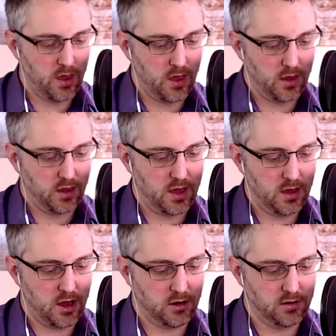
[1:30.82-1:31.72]
King
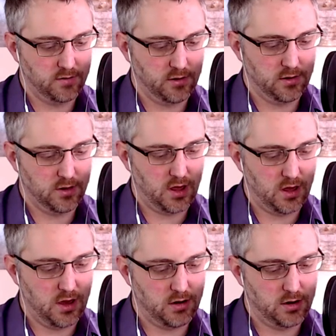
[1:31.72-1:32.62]
Herod
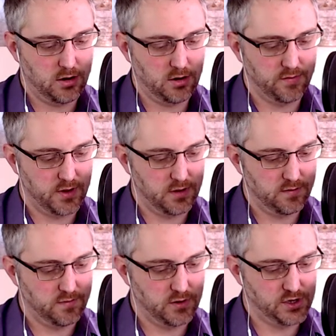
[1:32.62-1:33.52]
heard of it,
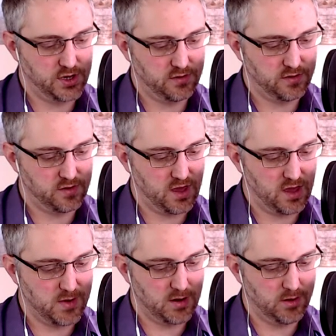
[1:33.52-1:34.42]
for Jesus' name
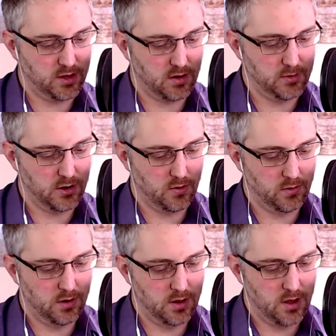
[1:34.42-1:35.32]
had become known.
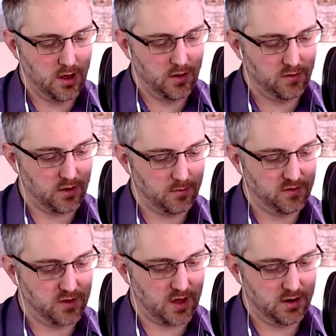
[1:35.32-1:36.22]
Some
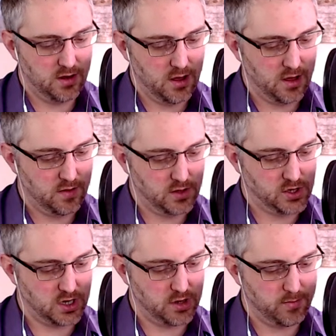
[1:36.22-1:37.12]
said that
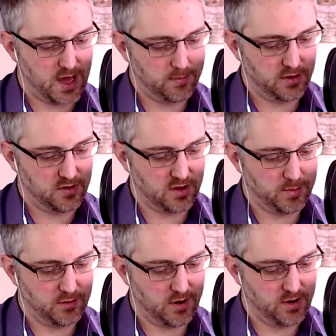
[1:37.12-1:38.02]
John the Baptist has
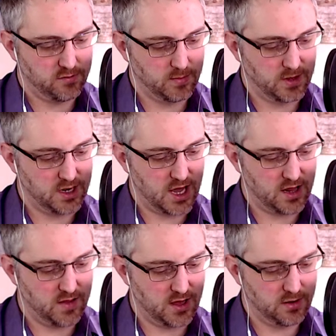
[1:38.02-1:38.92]
been raised from the dead,
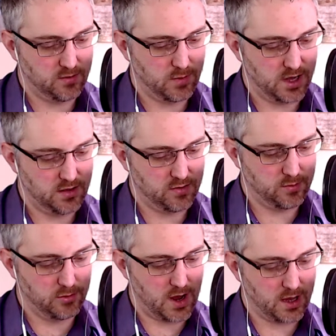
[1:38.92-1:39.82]
that is why these
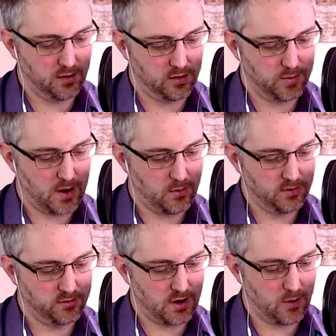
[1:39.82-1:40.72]
miraculous powers
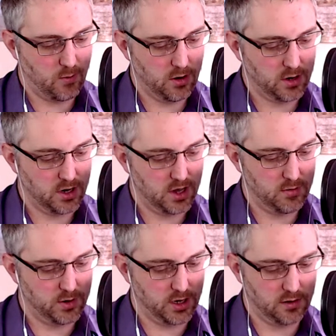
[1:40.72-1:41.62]
are at work in him.
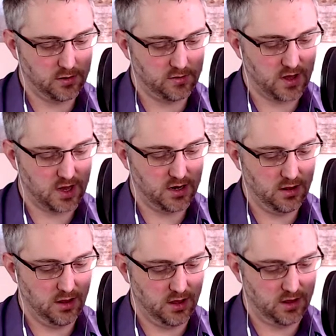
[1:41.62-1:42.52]
But others said,
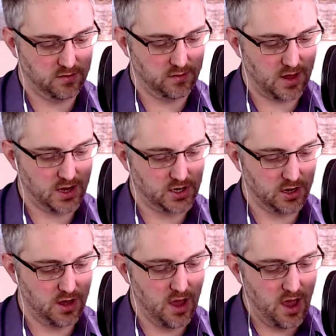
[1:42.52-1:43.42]
he is Elijah,
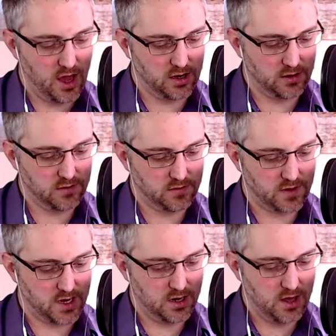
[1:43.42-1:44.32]
and others
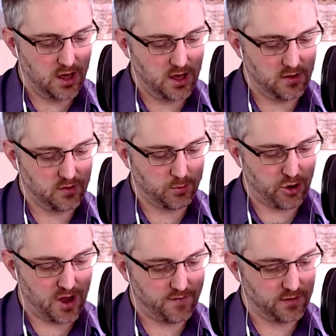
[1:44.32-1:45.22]
said, he is a
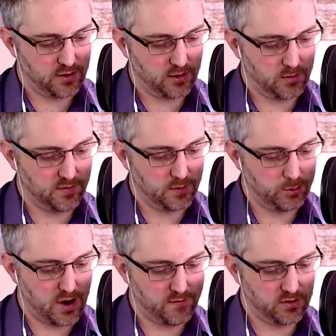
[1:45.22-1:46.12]
prophet, like one of the
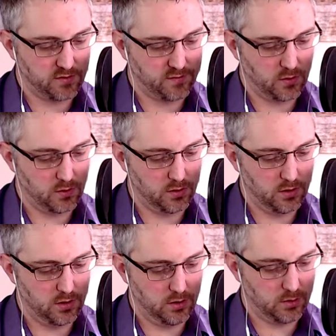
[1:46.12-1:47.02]
prophets of old.
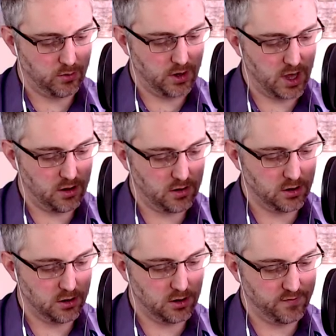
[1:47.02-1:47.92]
But when Herod
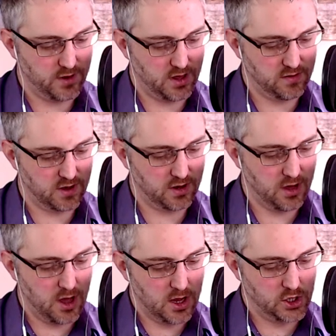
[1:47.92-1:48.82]
heard of it, he said,
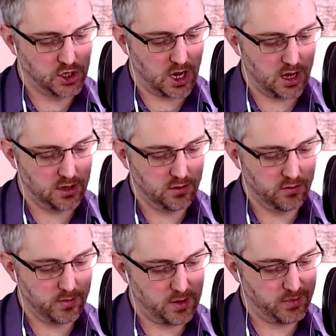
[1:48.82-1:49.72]
John, whom
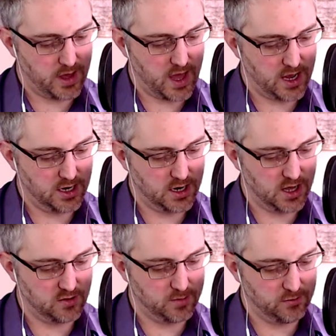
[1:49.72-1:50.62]
I beheaded,
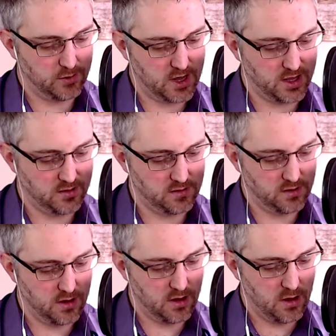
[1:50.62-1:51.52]
has been raised.
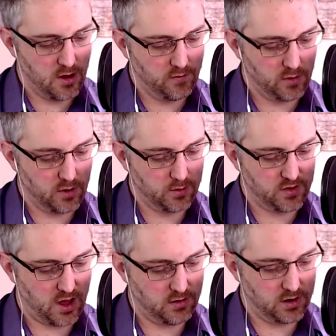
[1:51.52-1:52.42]
For it was
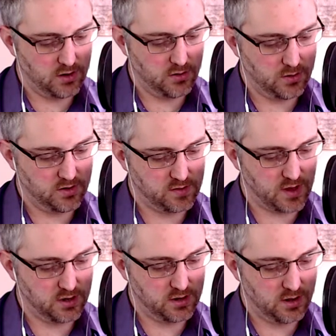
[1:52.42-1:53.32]
Herod who had
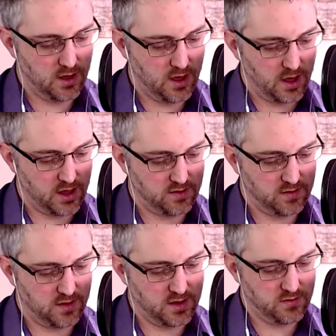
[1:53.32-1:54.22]
sent and
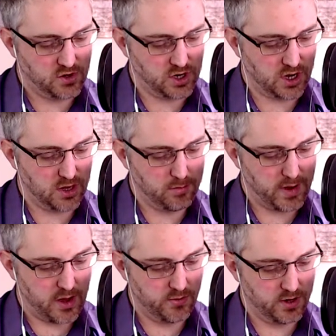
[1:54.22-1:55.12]
seized John and
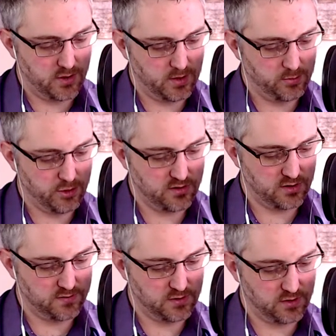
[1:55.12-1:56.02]
bound him in prison
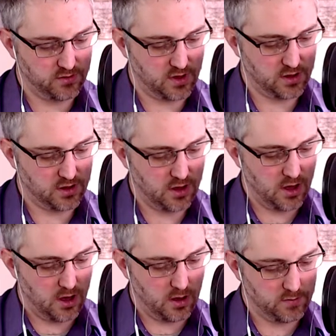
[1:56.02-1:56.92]
for the sake
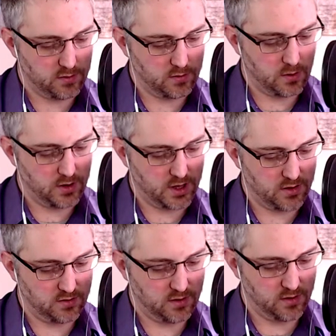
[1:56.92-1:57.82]
of
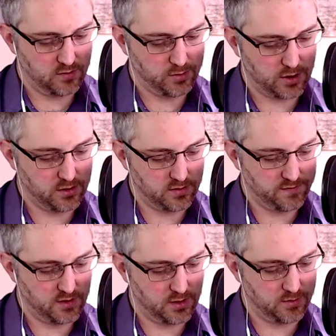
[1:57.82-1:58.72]
Herodias, his brother
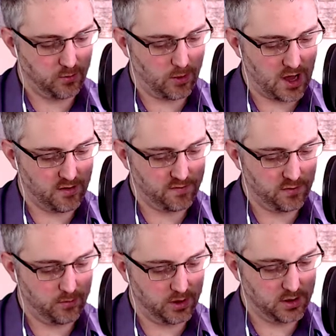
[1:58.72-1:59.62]
Philip's wife,
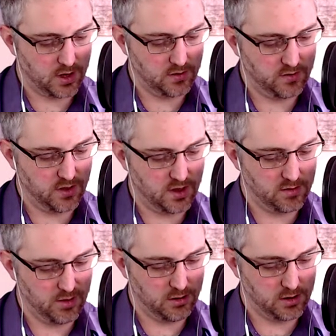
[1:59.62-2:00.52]
because he had
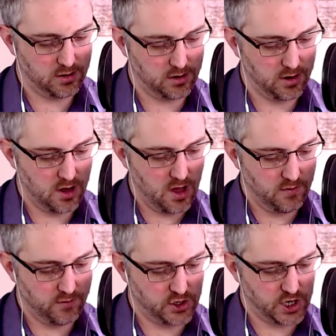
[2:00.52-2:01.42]
married her.
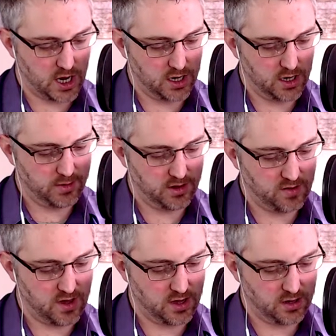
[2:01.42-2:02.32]
For John had
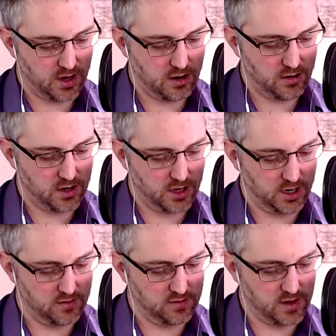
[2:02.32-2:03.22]
saying to Herod, it
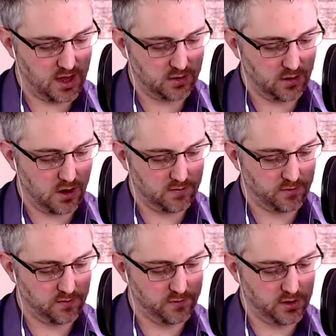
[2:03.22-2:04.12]
is not lawful
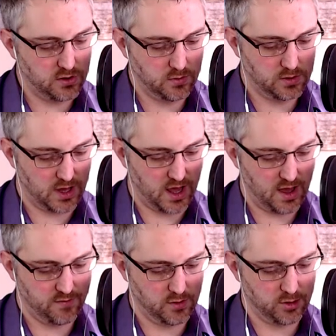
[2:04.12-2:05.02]
for you to
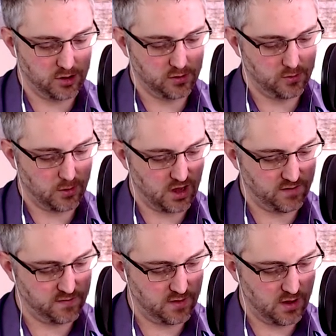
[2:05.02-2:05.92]
have your brother's wife.